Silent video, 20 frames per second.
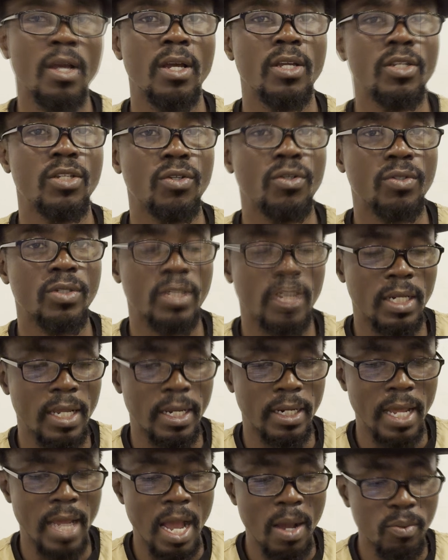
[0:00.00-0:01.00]
New
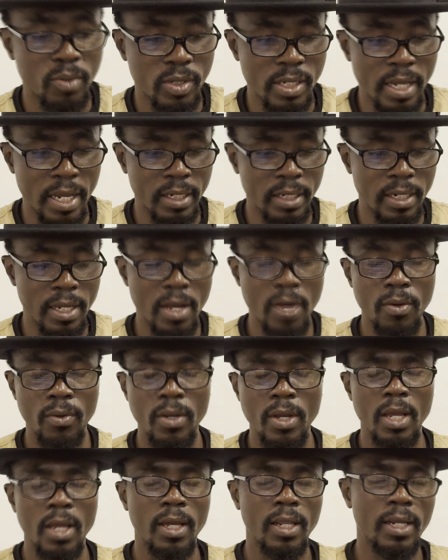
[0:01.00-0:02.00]
Zealand upside down.
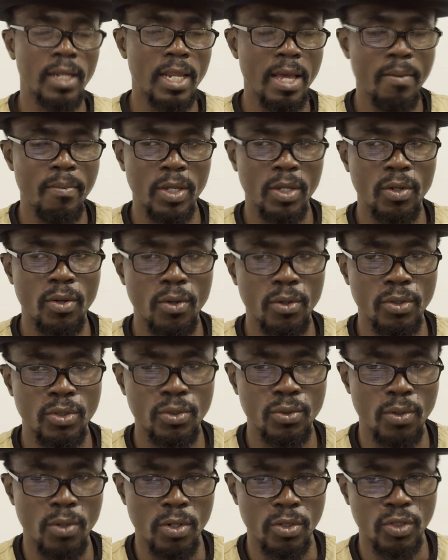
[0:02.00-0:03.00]
Let me go
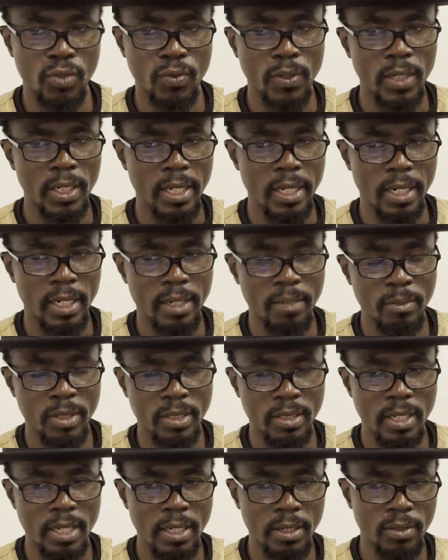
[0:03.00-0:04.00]
to Australia. Let me
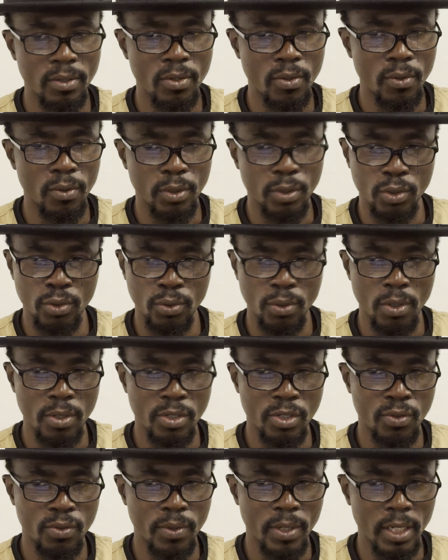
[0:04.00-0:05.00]
start going to
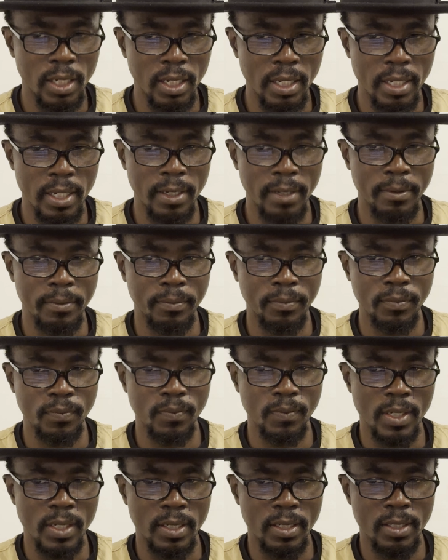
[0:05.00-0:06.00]
Australia
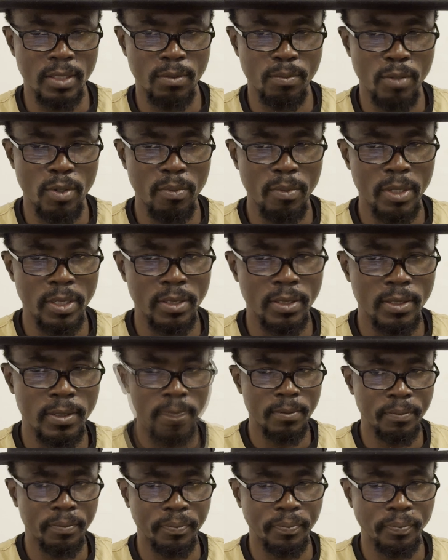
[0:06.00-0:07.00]
at this moment.
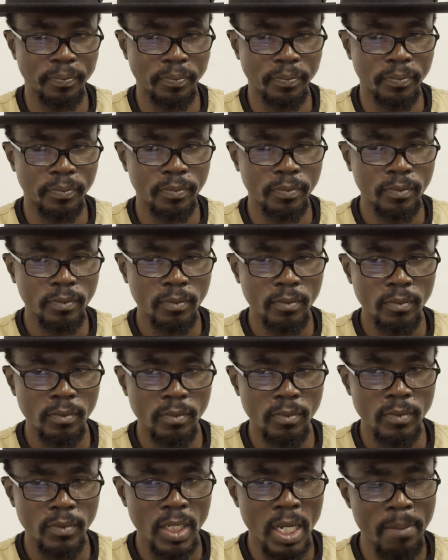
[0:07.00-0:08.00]

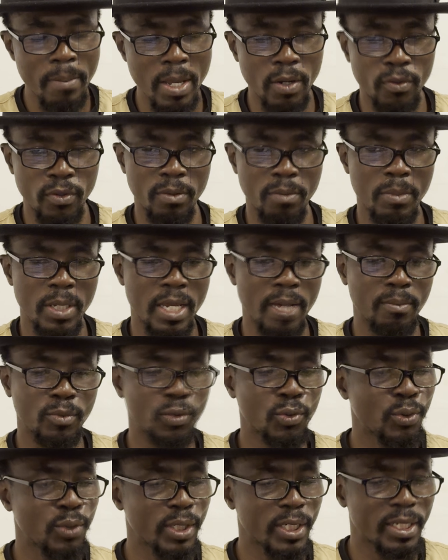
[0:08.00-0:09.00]
Bear with me, I'm
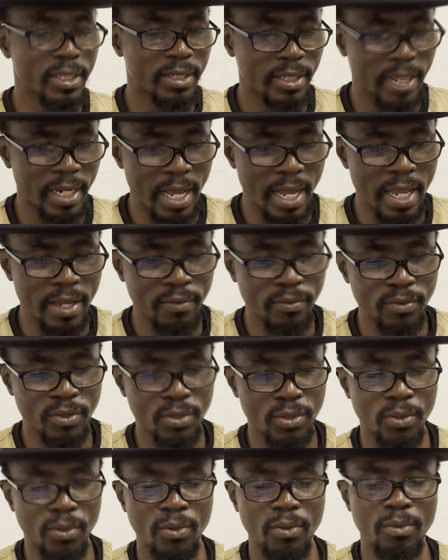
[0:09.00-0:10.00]
doing this live,
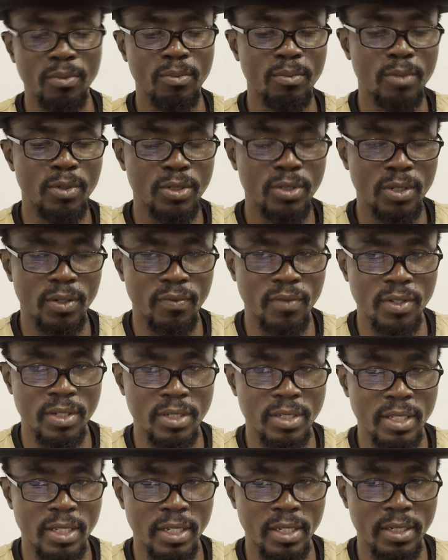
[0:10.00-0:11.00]
so most of these
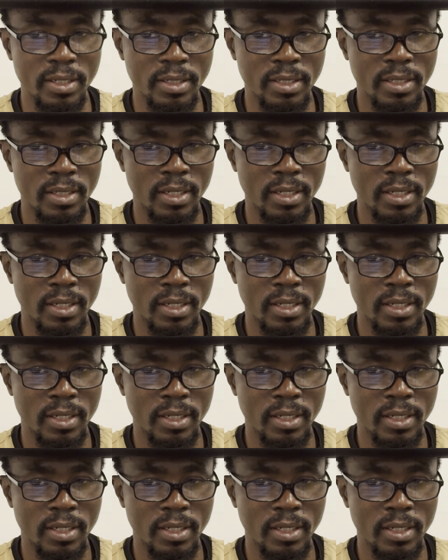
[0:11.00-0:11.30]
things,